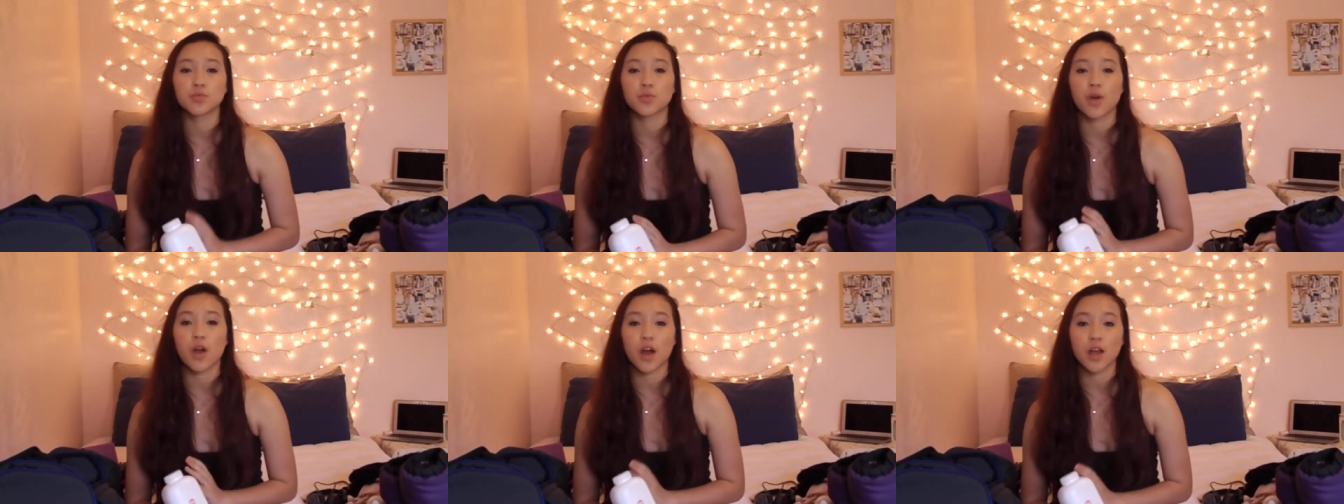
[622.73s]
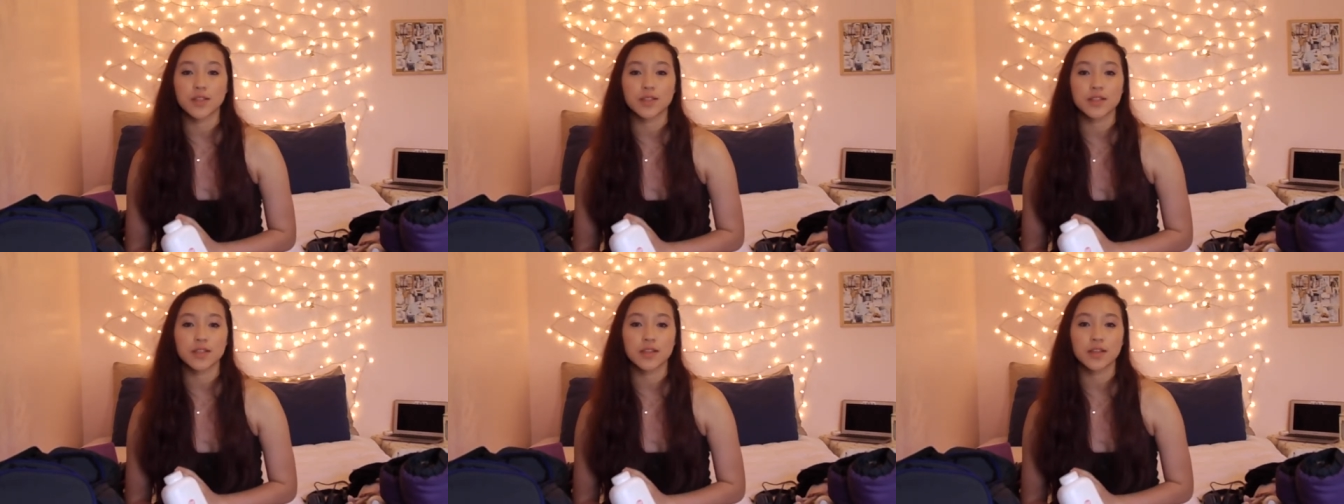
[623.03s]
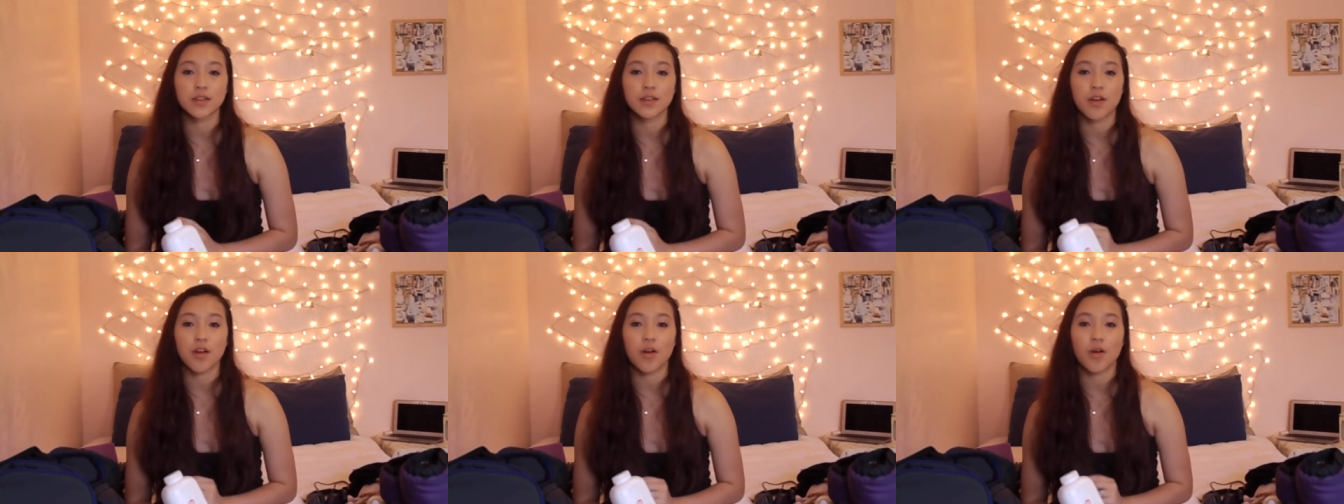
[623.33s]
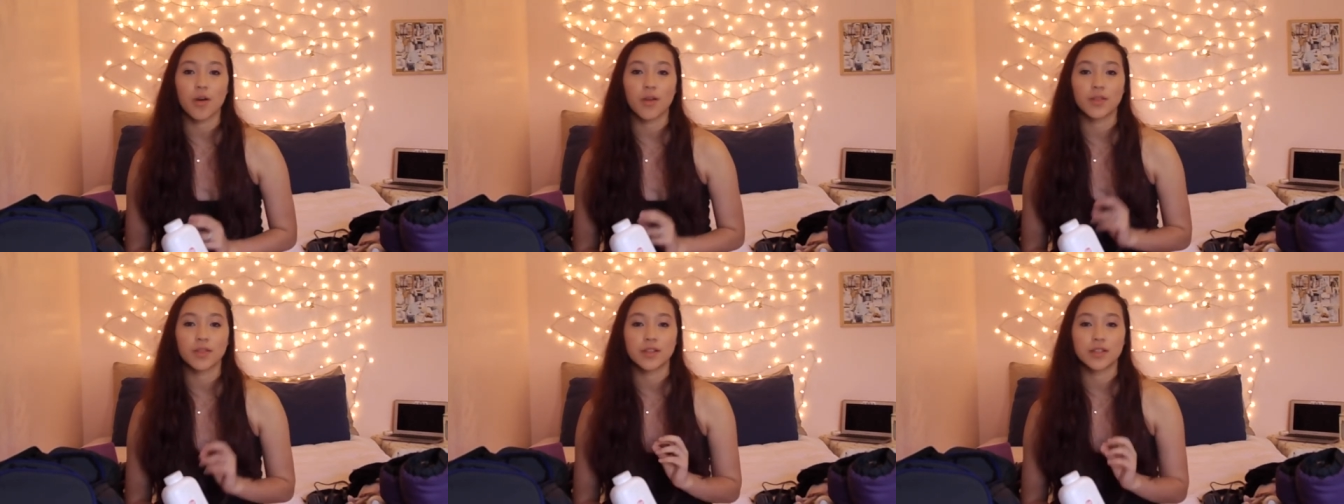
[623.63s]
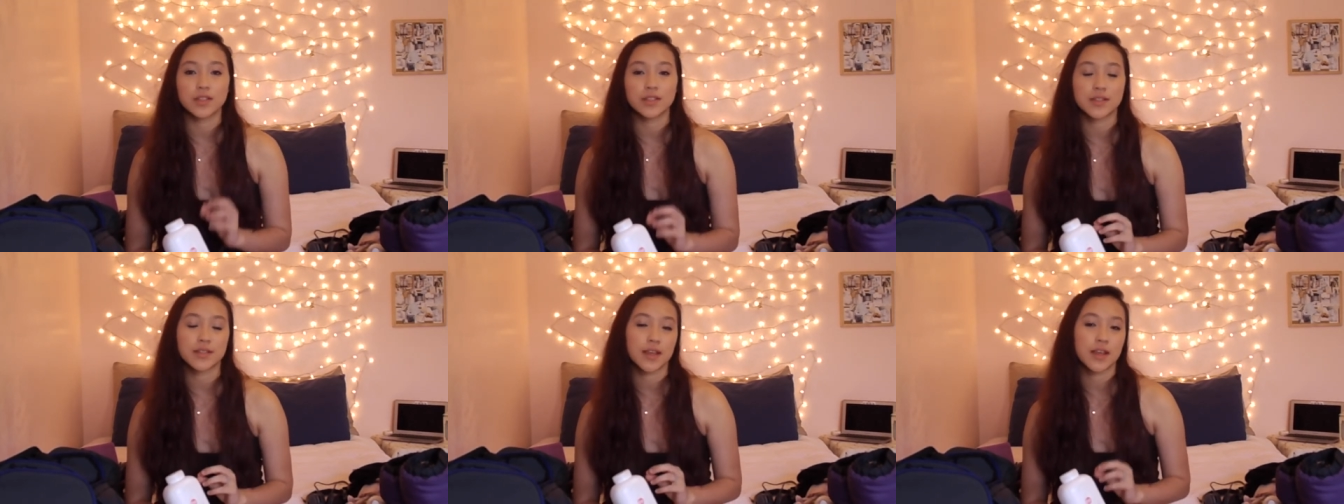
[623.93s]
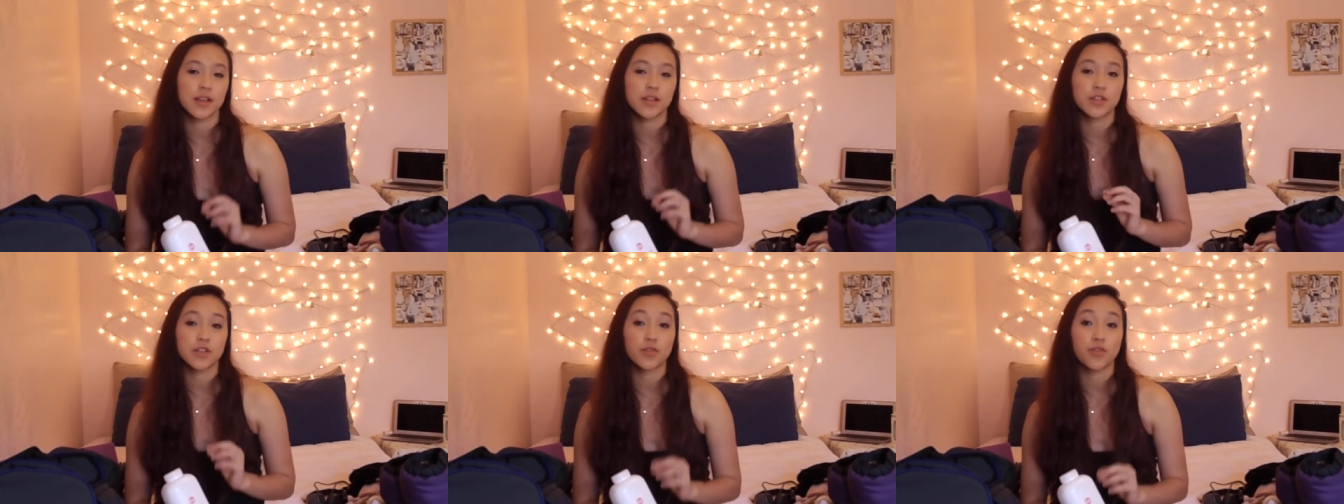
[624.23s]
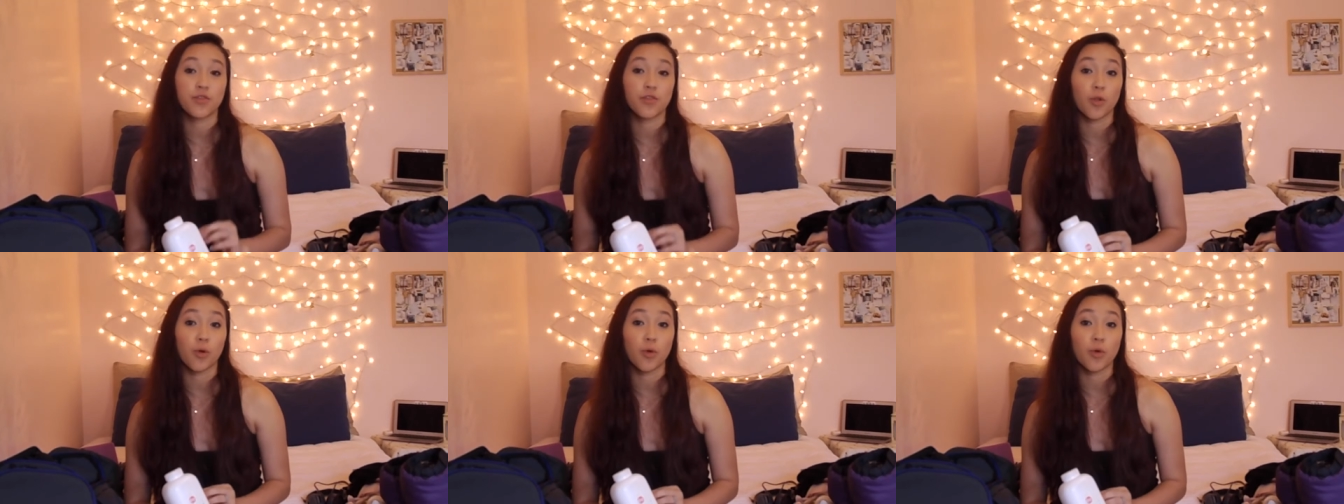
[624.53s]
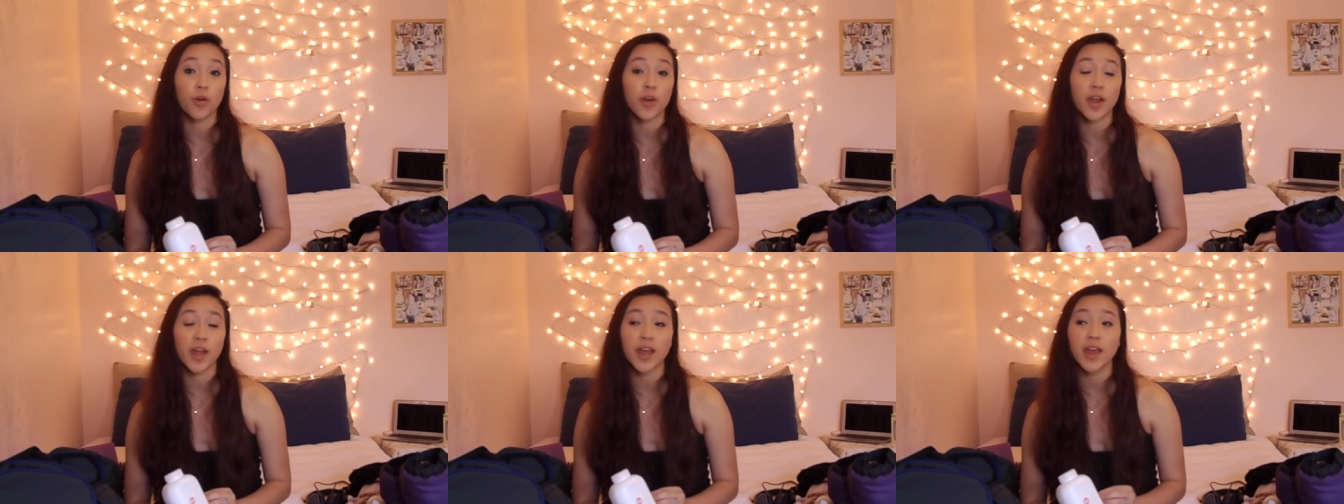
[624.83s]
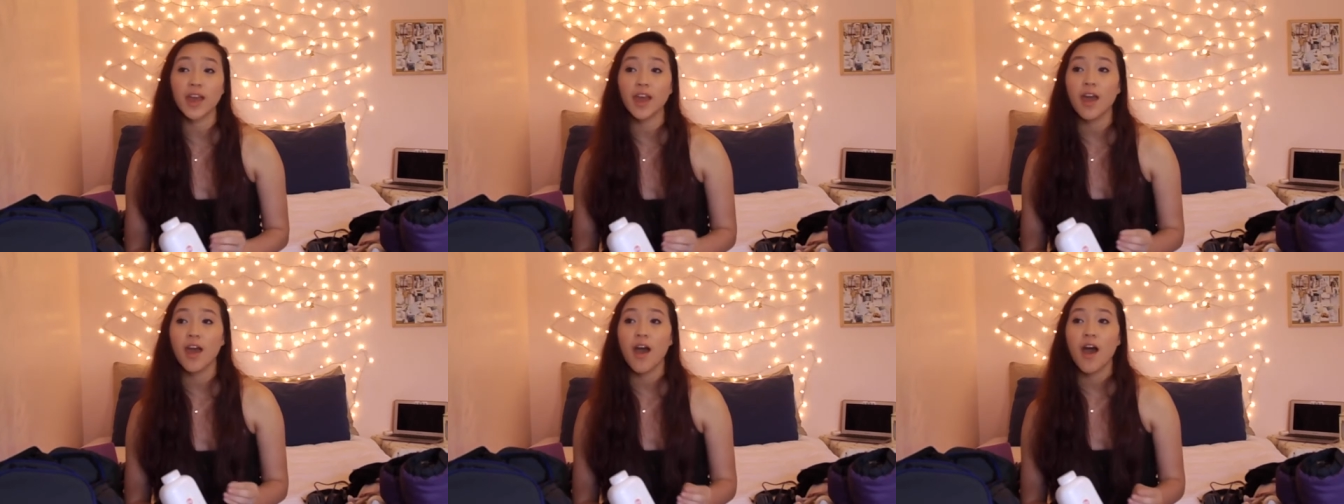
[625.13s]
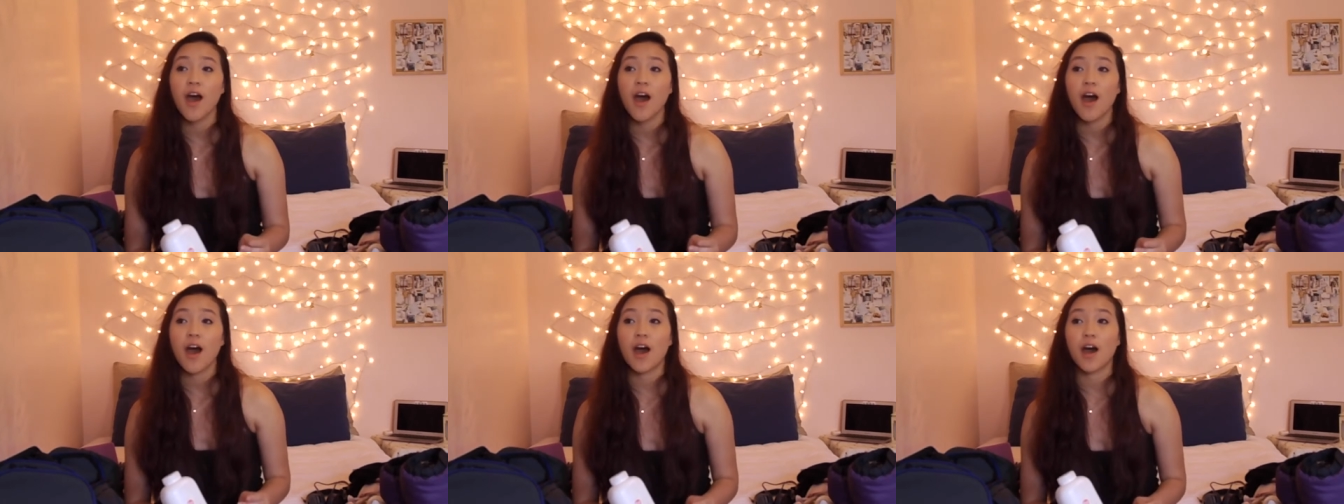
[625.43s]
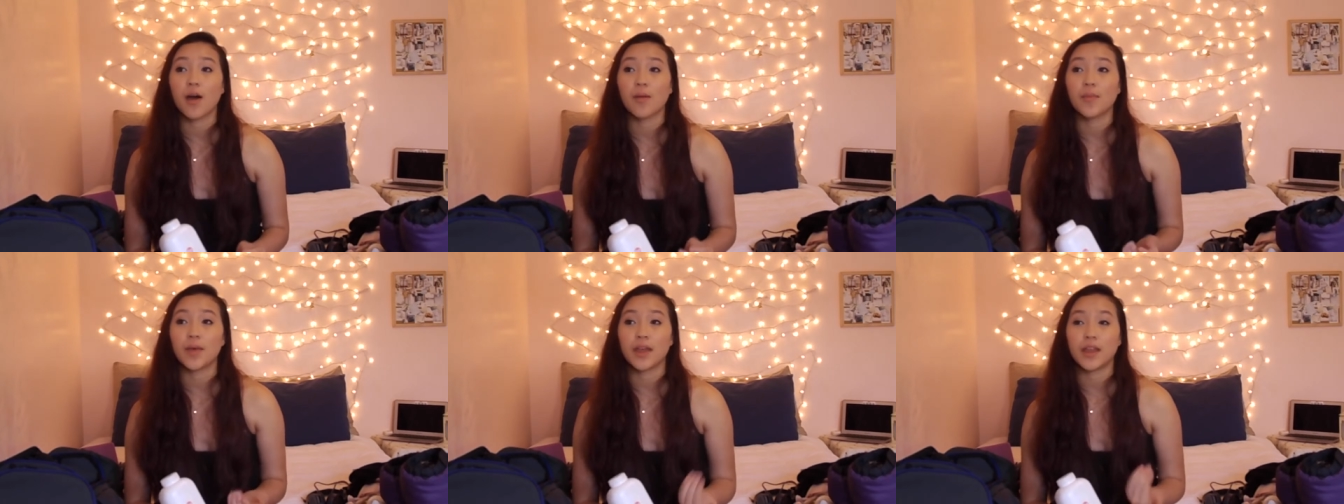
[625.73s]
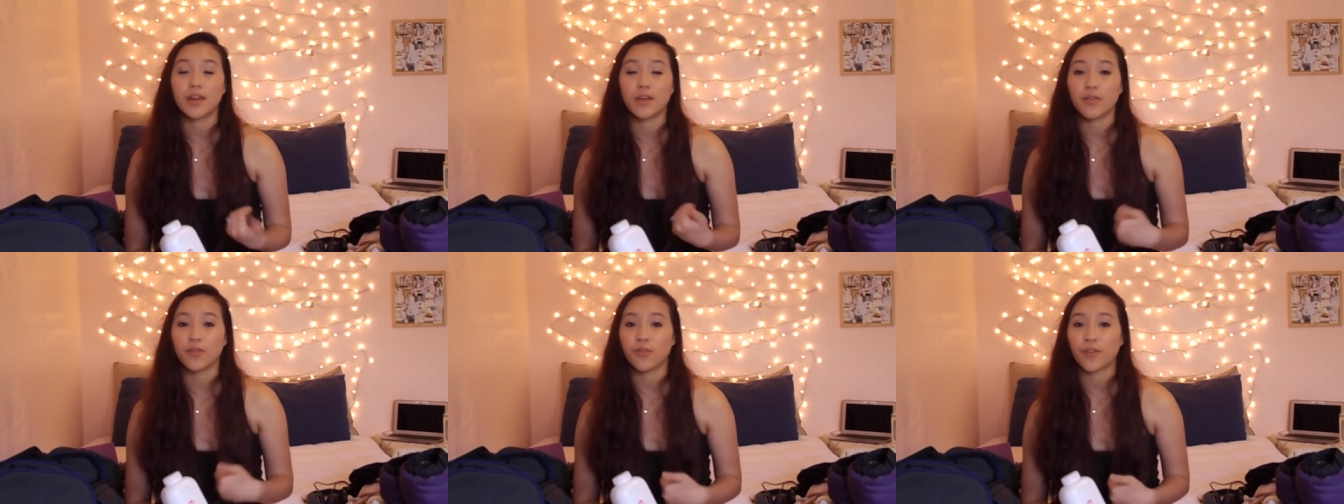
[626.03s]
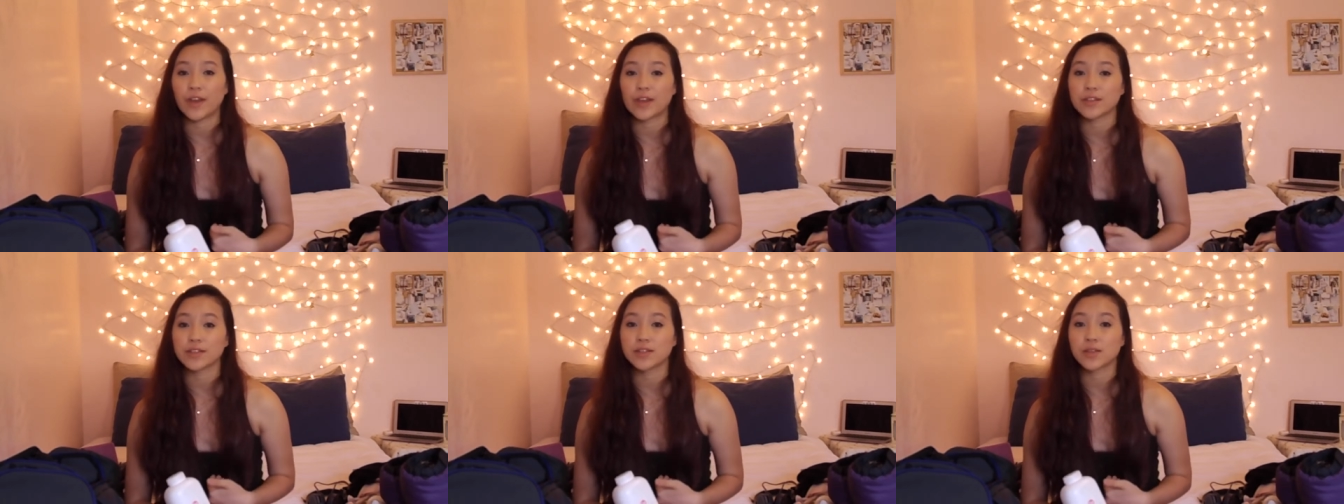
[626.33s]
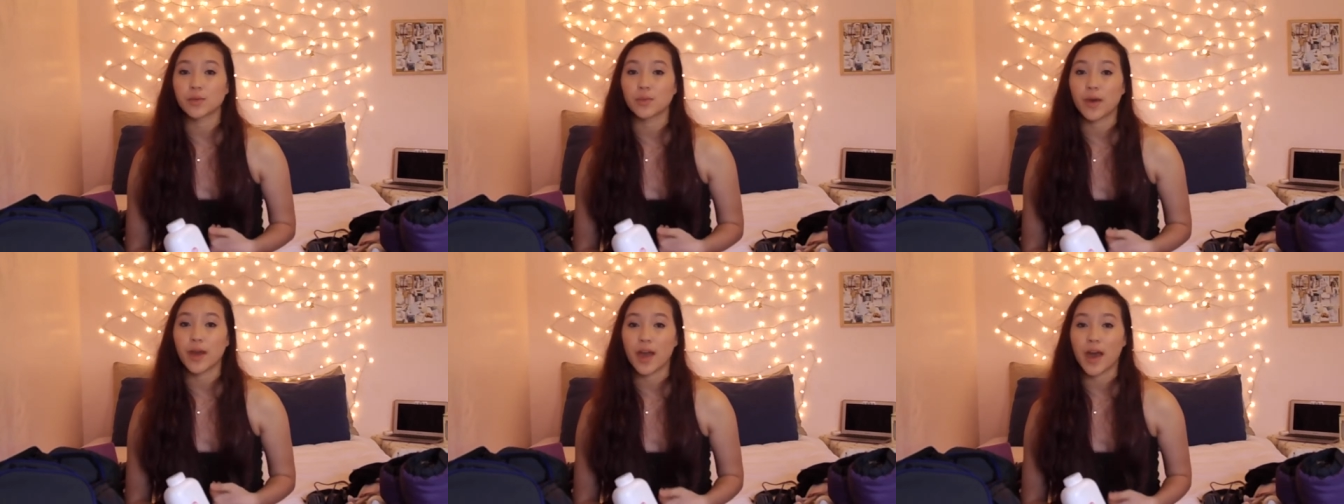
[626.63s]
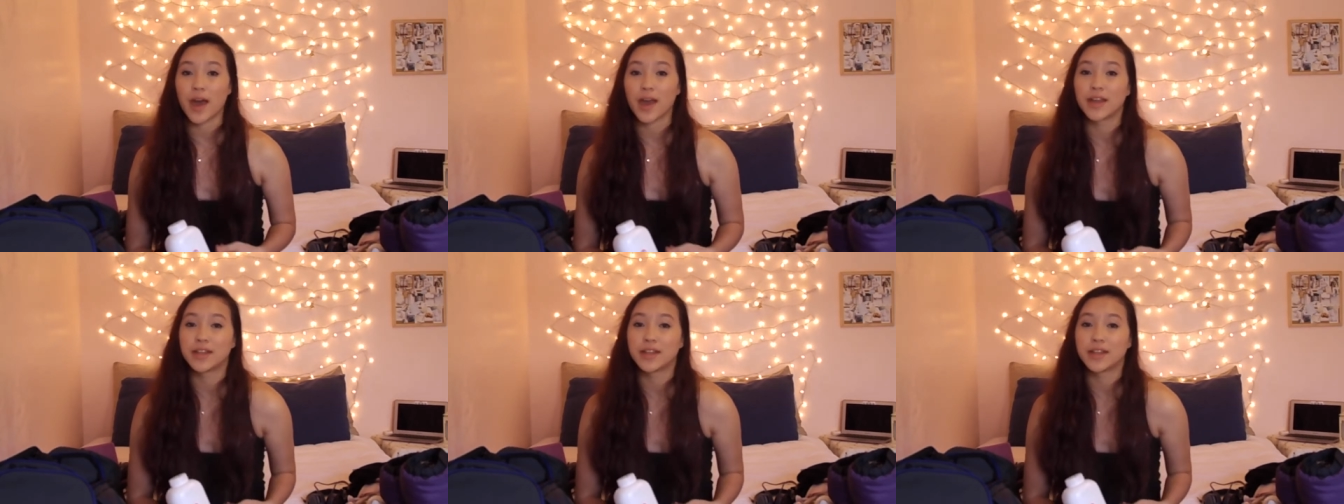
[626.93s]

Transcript: rosin on the stage flooring, um, it affects the way I